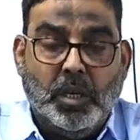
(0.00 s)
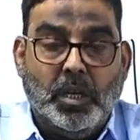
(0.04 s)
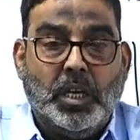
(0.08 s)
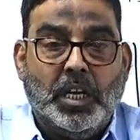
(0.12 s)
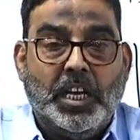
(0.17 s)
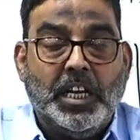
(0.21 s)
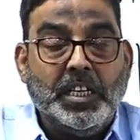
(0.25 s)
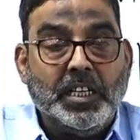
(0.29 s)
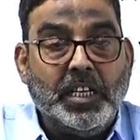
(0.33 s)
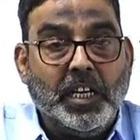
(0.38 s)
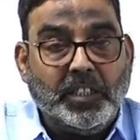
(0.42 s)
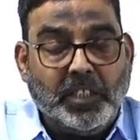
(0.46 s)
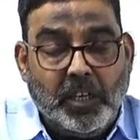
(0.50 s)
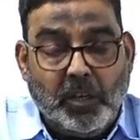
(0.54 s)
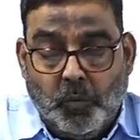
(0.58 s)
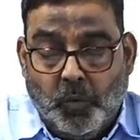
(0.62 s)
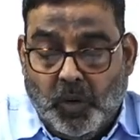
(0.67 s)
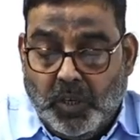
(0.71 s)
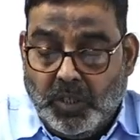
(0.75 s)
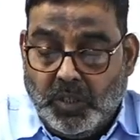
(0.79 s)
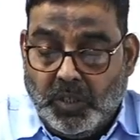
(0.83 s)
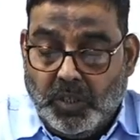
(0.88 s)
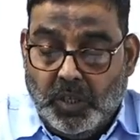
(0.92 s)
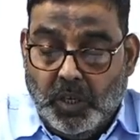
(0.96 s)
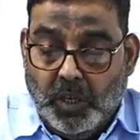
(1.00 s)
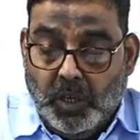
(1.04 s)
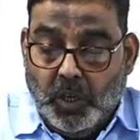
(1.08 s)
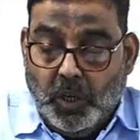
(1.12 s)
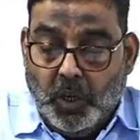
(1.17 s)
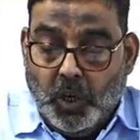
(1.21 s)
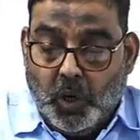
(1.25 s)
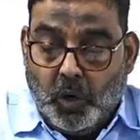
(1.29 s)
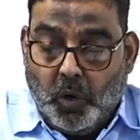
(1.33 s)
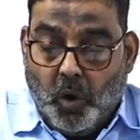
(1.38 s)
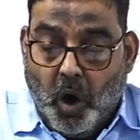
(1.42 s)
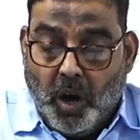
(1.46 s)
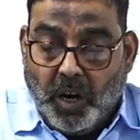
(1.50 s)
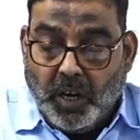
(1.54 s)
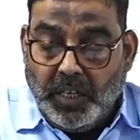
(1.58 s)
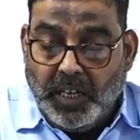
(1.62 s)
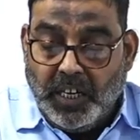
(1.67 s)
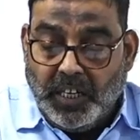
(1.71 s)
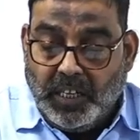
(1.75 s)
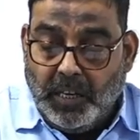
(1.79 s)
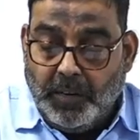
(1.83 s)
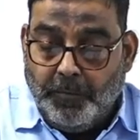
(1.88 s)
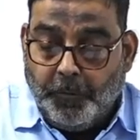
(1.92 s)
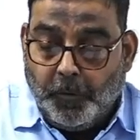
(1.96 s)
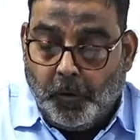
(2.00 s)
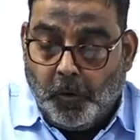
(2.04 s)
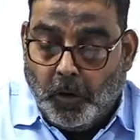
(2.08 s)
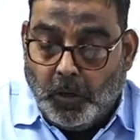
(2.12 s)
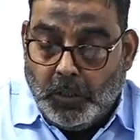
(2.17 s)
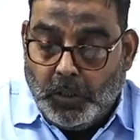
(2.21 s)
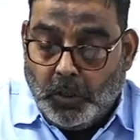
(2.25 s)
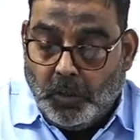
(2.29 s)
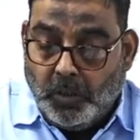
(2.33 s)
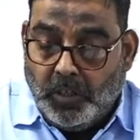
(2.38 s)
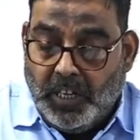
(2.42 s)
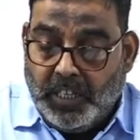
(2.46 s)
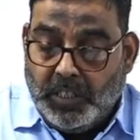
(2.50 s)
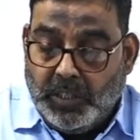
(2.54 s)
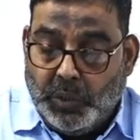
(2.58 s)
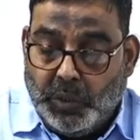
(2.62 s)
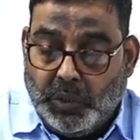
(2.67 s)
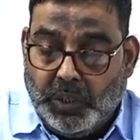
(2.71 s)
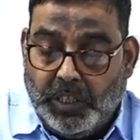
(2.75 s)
In other words, cognitive consonance